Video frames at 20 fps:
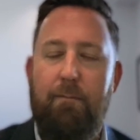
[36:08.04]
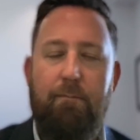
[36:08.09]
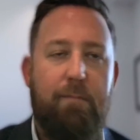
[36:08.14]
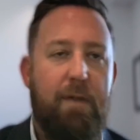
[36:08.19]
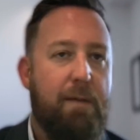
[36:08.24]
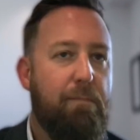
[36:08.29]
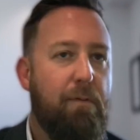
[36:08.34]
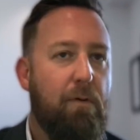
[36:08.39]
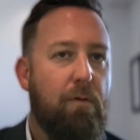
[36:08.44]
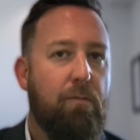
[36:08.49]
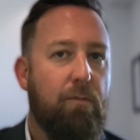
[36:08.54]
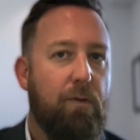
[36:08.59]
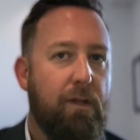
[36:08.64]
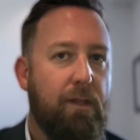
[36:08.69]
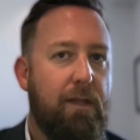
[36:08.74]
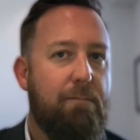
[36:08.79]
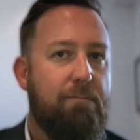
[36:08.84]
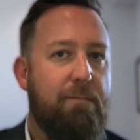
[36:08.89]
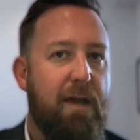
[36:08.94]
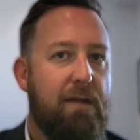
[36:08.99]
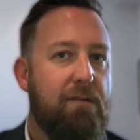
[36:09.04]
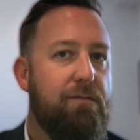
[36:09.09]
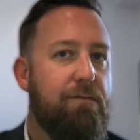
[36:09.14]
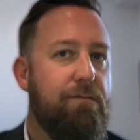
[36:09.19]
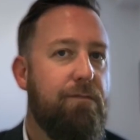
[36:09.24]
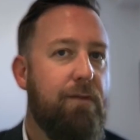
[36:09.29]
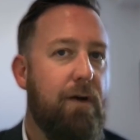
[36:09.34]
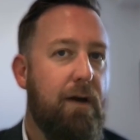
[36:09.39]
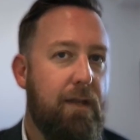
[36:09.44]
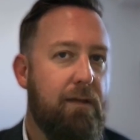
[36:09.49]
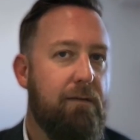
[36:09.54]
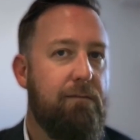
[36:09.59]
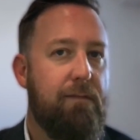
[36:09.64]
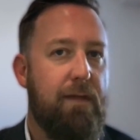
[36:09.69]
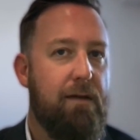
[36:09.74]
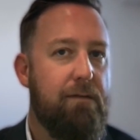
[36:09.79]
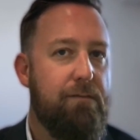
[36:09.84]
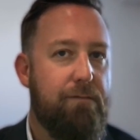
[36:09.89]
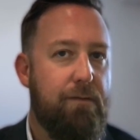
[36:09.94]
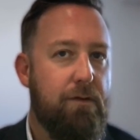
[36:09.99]
People really made fun of
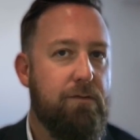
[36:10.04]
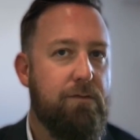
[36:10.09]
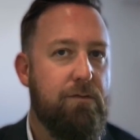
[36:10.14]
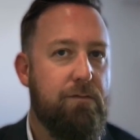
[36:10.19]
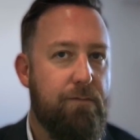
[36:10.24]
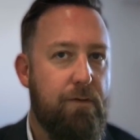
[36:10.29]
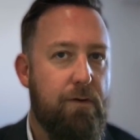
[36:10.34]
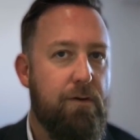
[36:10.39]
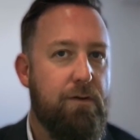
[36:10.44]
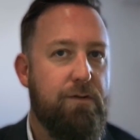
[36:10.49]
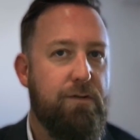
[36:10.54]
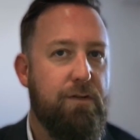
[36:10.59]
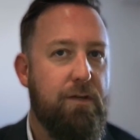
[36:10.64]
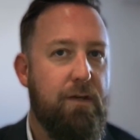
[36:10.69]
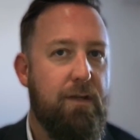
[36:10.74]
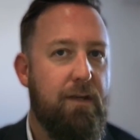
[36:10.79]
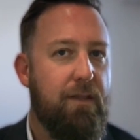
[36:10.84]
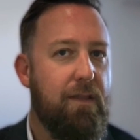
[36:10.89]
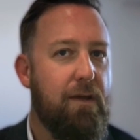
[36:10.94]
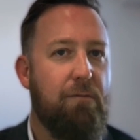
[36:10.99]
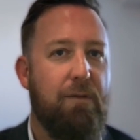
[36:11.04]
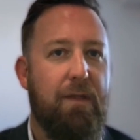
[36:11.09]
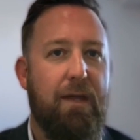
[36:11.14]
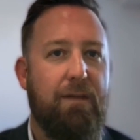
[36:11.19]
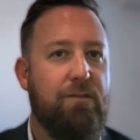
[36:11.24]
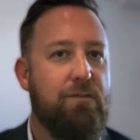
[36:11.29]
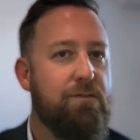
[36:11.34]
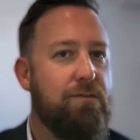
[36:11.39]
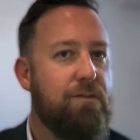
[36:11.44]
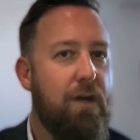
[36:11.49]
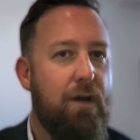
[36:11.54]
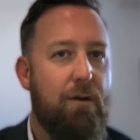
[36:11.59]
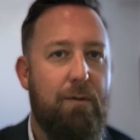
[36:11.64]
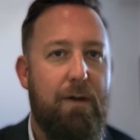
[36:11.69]
that first version, and they were like, there's no